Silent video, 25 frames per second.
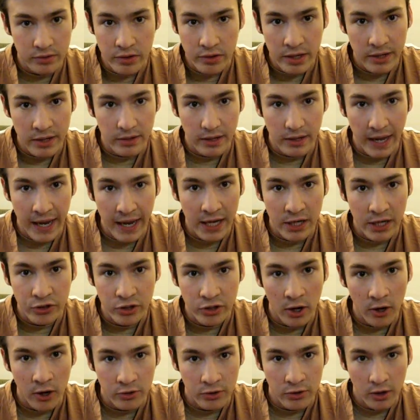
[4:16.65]
didn't hate
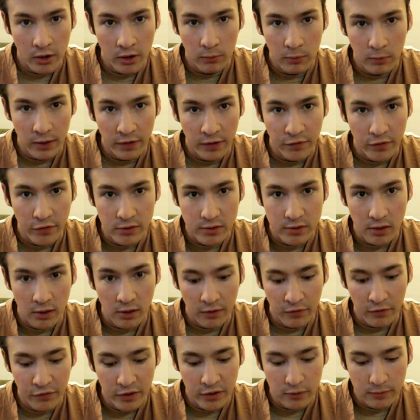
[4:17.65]
Jar Jar when I first
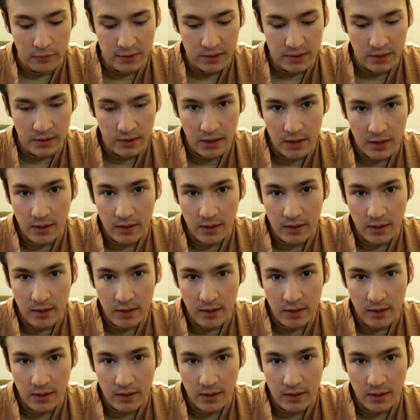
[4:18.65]
saw the films.